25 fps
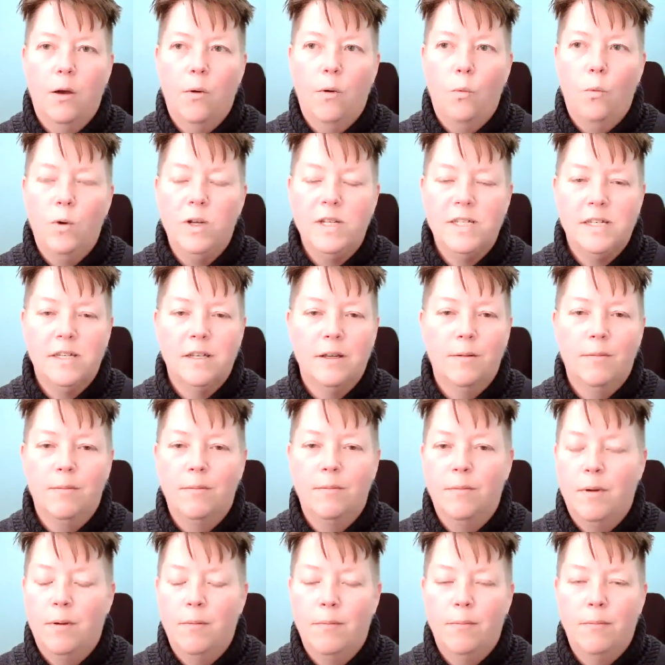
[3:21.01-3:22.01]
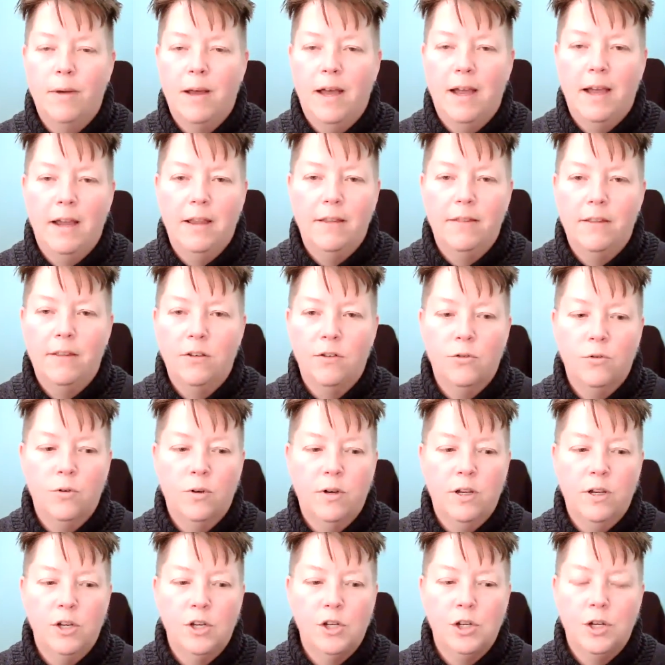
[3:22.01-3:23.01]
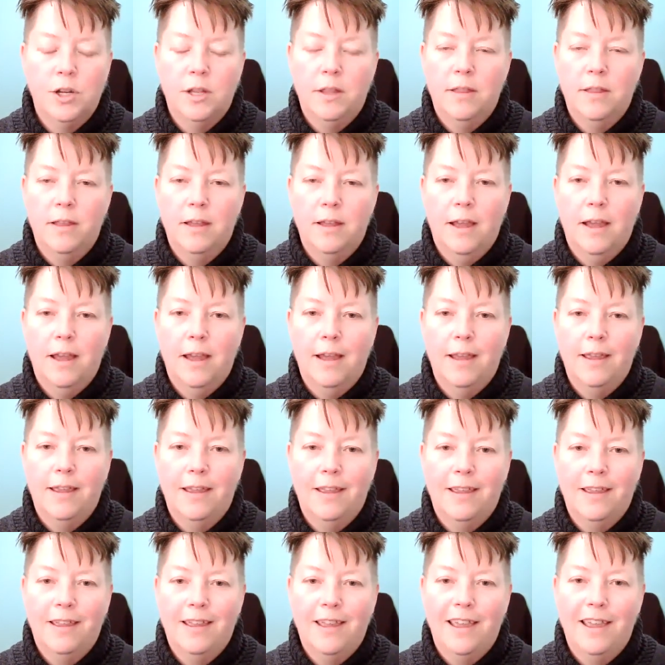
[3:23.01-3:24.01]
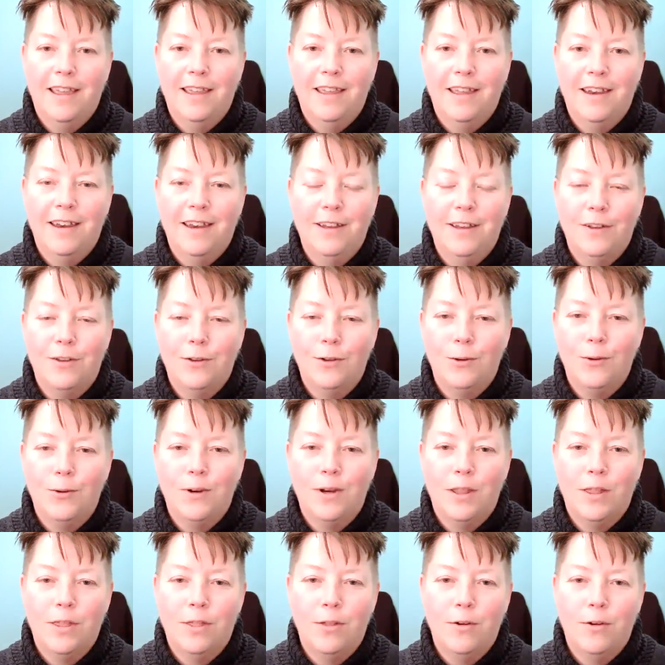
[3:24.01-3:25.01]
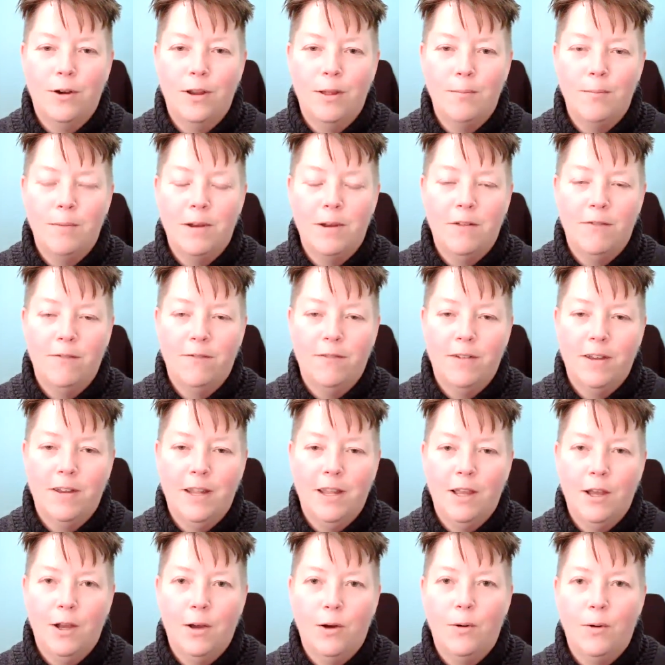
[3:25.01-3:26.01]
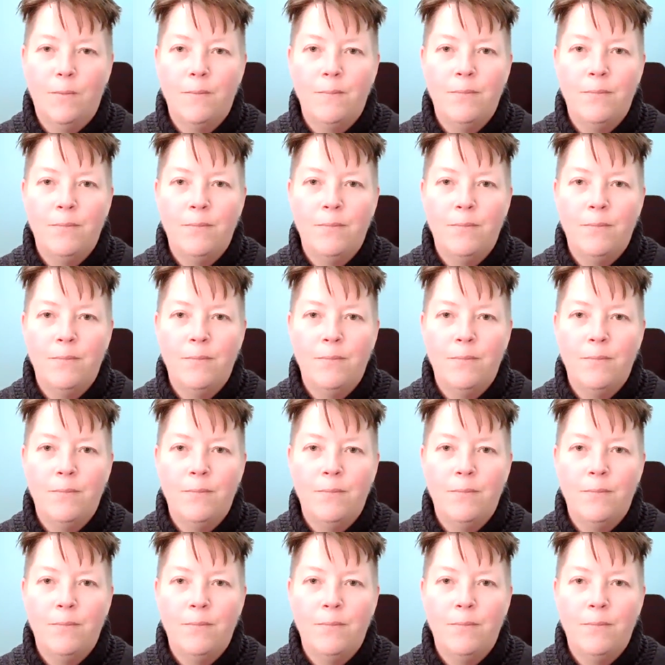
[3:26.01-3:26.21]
wisdom behind this tradition that I can't get into in a 30-minute video.